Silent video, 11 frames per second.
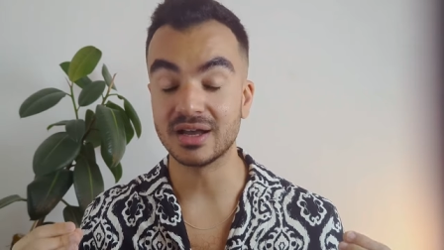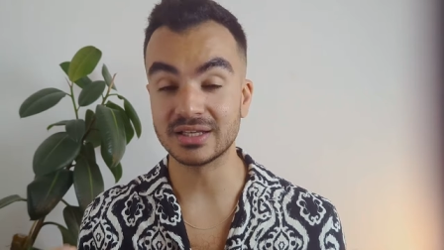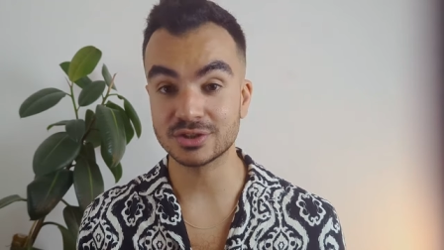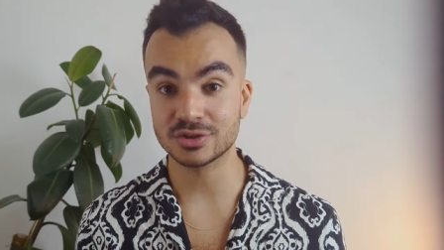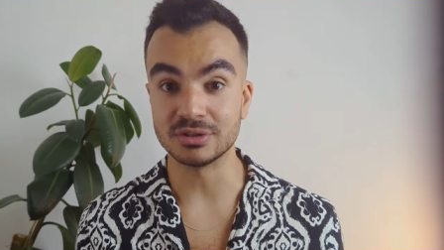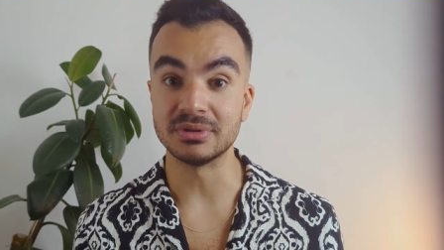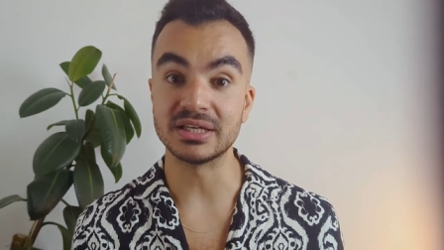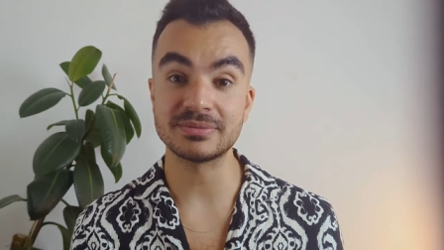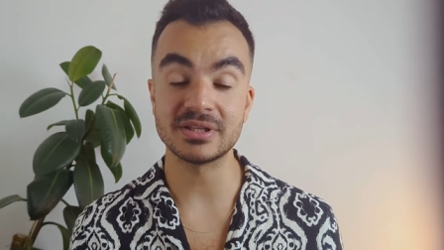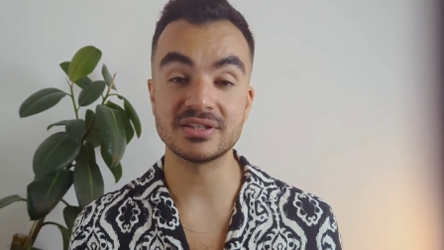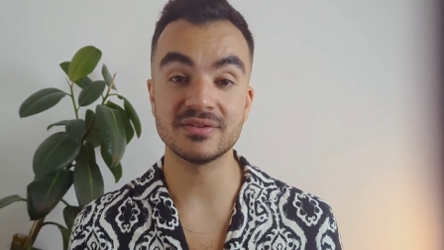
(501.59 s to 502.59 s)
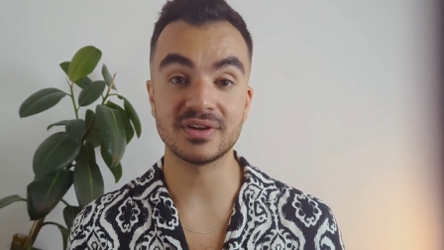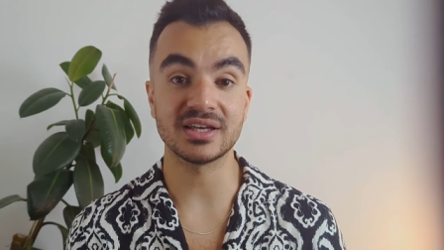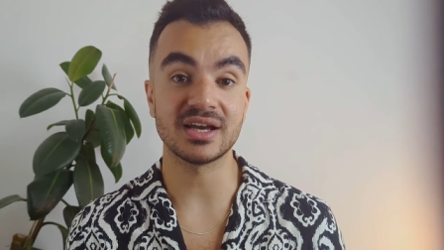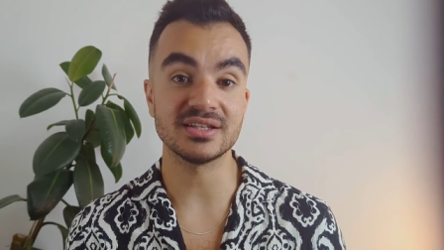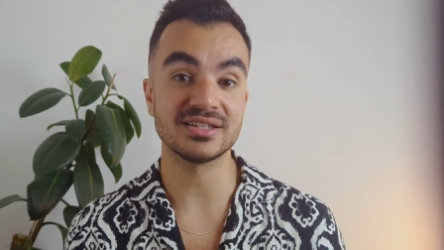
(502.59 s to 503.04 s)
extremely expensive,
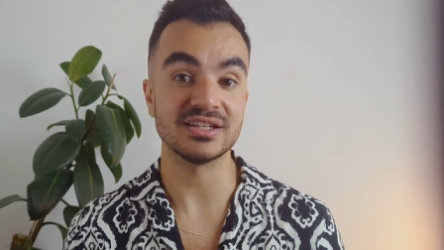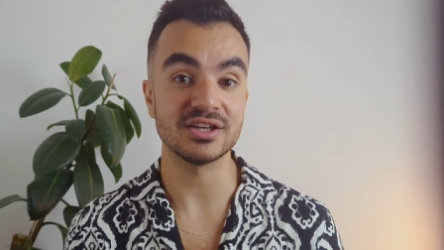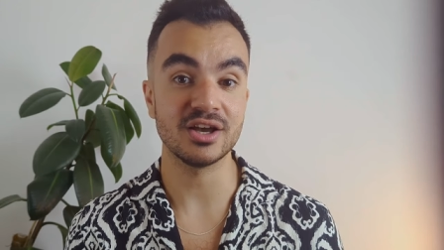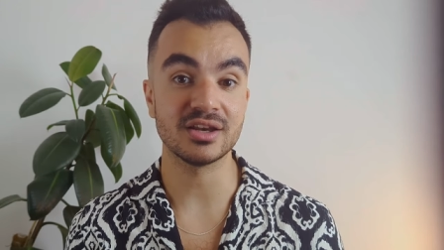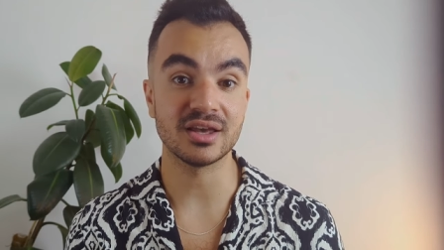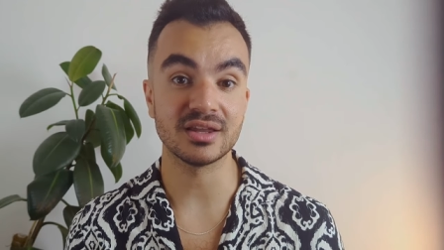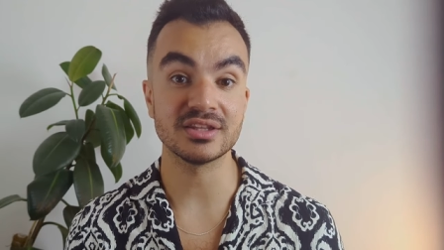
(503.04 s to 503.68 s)
like I said earlier.